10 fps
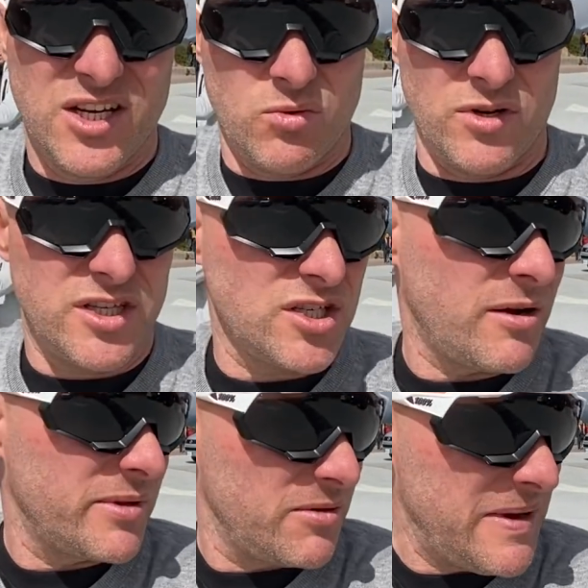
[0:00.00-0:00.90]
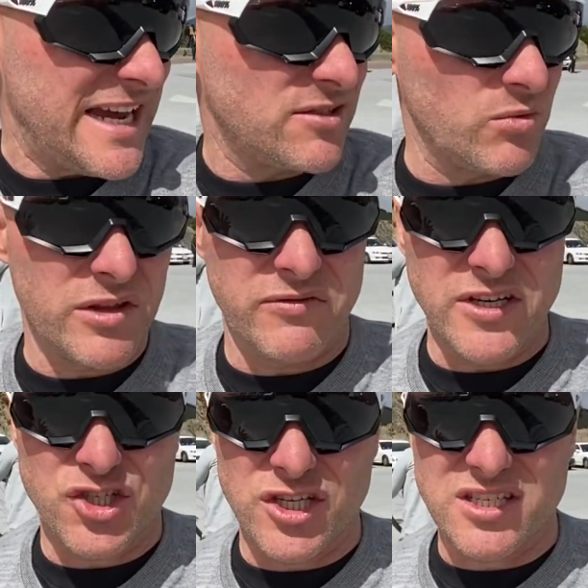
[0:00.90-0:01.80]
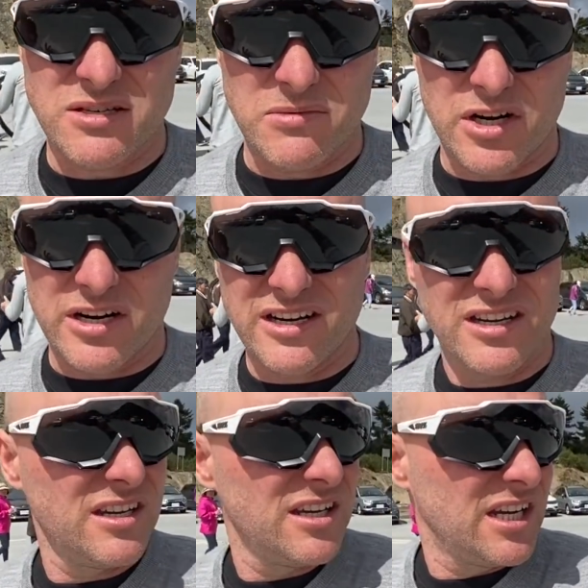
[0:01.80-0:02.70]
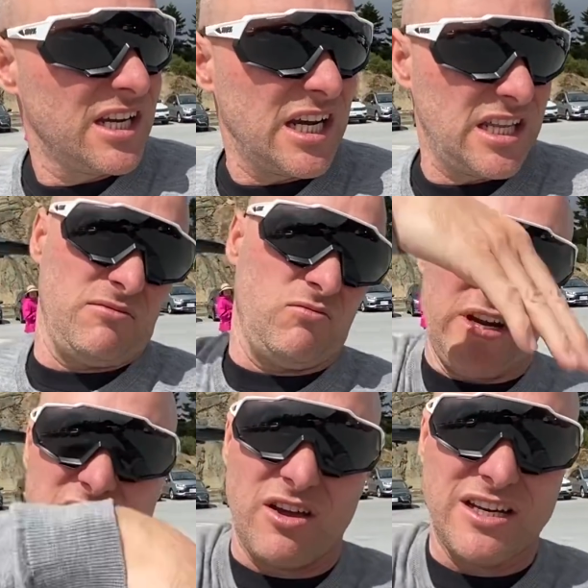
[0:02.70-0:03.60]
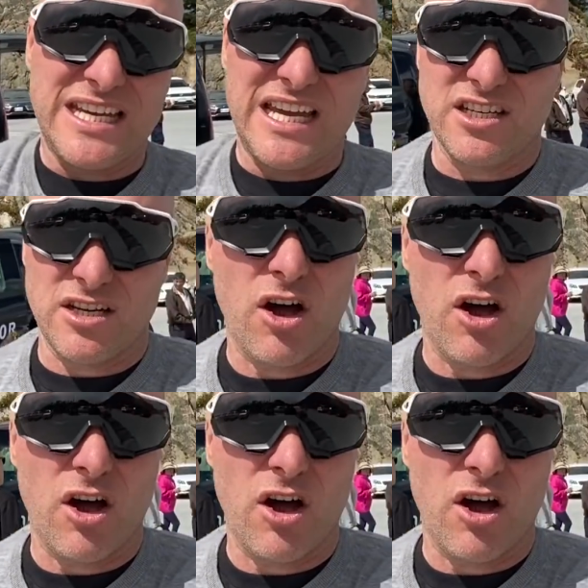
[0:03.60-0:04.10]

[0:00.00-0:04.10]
We're at the top of the mountain where the finish is tomorrow. And then we're going down into